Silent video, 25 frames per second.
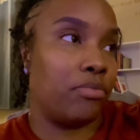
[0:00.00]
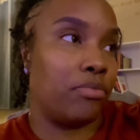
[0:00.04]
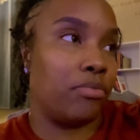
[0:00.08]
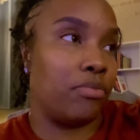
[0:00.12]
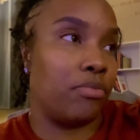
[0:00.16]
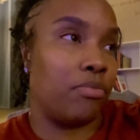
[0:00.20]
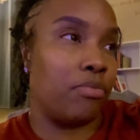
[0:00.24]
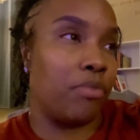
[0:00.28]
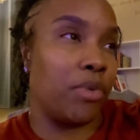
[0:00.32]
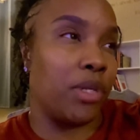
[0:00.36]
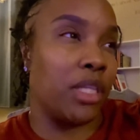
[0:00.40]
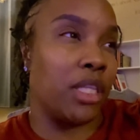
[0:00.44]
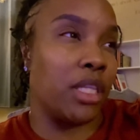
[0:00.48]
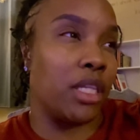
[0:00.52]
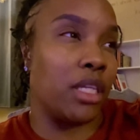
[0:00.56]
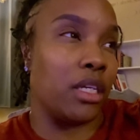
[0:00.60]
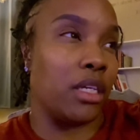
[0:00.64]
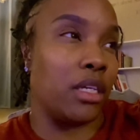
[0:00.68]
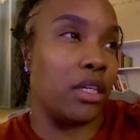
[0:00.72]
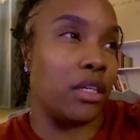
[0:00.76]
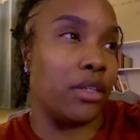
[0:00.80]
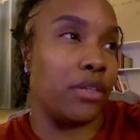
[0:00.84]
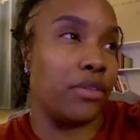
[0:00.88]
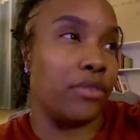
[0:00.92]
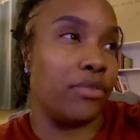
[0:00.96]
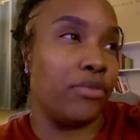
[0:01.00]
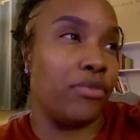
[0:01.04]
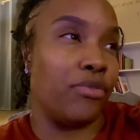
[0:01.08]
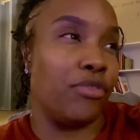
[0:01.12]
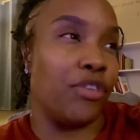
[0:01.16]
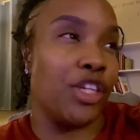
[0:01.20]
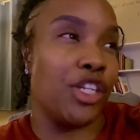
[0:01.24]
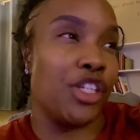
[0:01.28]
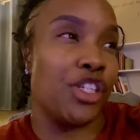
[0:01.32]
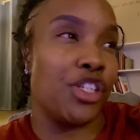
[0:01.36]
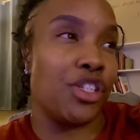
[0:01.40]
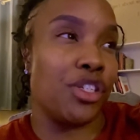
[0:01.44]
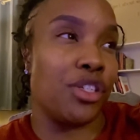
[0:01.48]
with the
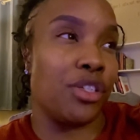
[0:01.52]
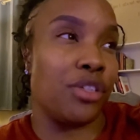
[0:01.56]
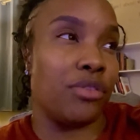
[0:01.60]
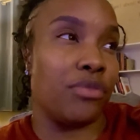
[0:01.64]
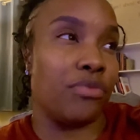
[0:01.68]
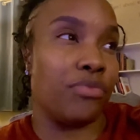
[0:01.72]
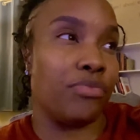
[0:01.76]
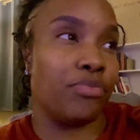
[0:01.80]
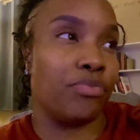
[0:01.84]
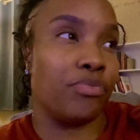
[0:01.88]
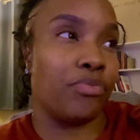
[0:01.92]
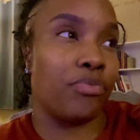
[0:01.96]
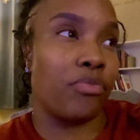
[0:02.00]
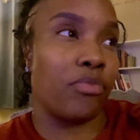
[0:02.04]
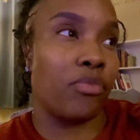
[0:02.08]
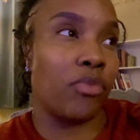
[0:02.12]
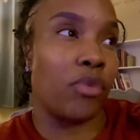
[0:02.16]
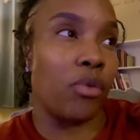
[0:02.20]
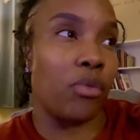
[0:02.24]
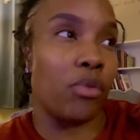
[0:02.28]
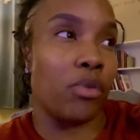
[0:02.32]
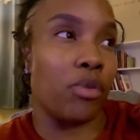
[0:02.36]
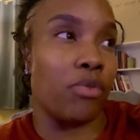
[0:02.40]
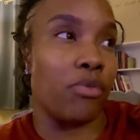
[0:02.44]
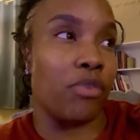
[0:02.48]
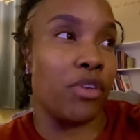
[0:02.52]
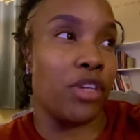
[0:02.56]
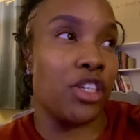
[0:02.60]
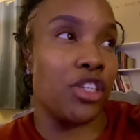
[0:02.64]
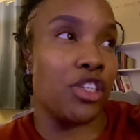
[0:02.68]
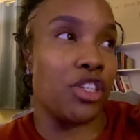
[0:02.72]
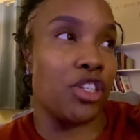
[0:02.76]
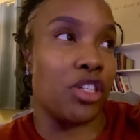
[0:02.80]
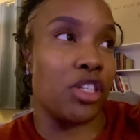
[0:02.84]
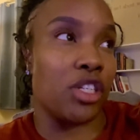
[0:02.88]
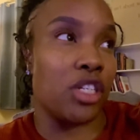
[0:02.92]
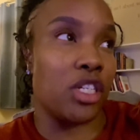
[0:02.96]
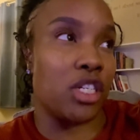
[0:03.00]
vision,
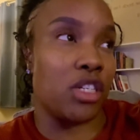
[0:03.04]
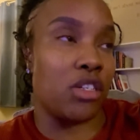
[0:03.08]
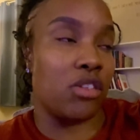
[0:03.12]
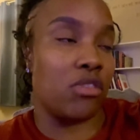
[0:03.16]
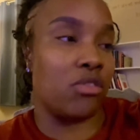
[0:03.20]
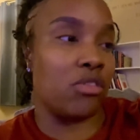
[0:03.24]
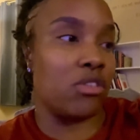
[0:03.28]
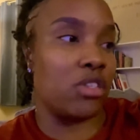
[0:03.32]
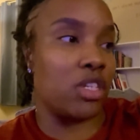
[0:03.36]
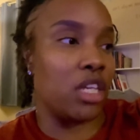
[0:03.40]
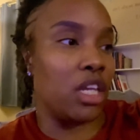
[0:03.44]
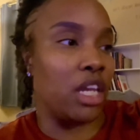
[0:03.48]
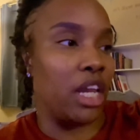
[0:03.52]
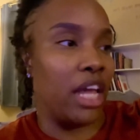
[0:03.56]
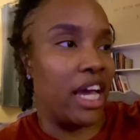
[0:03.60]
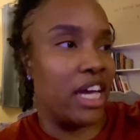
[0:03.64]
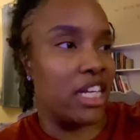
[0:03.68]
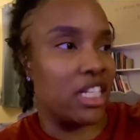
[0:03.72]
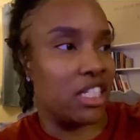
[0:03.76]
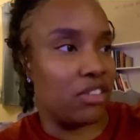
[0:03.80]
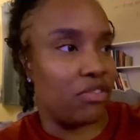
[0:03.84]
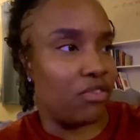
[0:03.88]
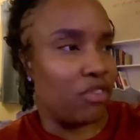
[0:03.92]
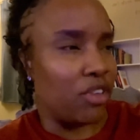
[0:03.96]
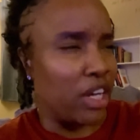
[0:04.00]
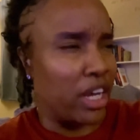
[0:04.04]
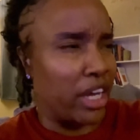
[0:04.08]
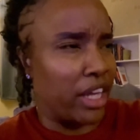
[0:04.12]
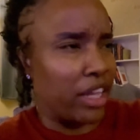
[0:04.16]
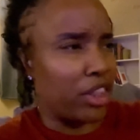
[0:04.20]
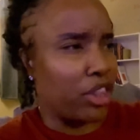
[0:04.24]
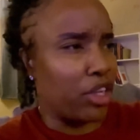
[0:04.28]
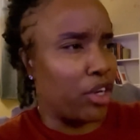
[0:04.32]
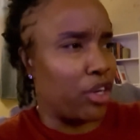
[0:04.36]
it lasted for like